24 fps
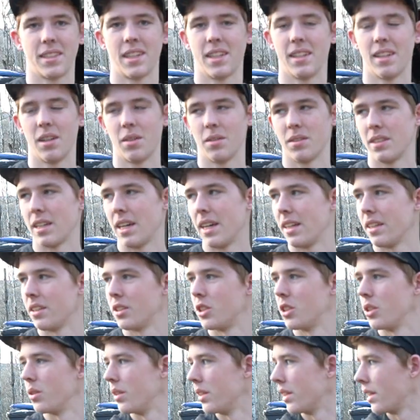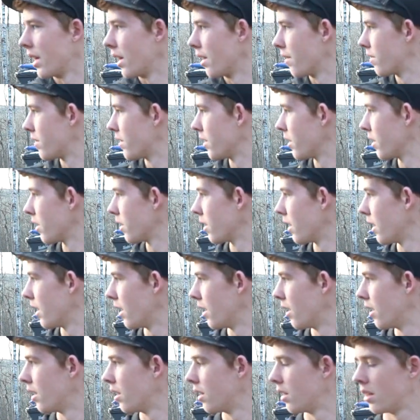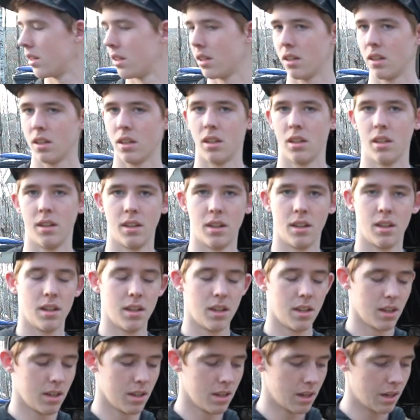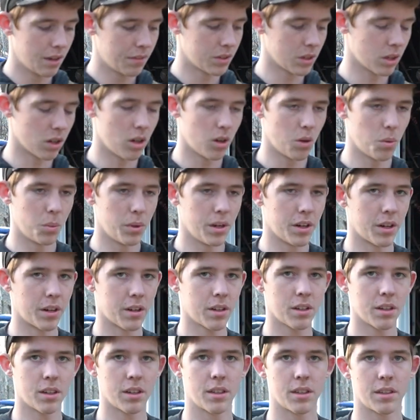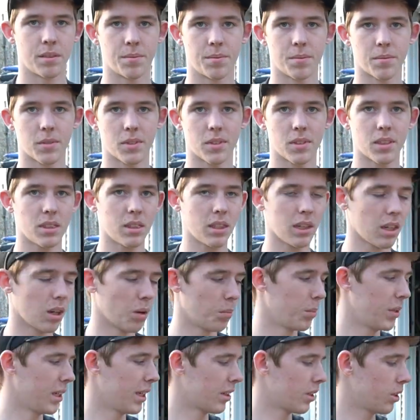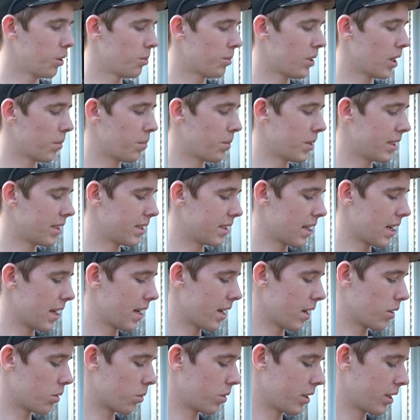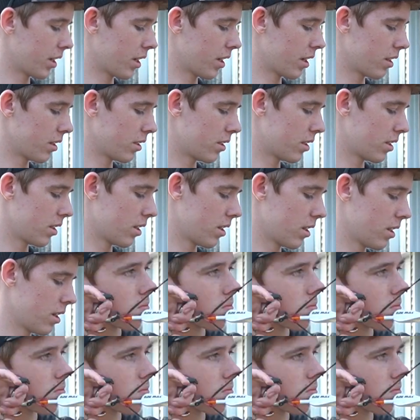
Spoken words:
getting outside and shooting after all winter, being cooped up inside at 20 yards.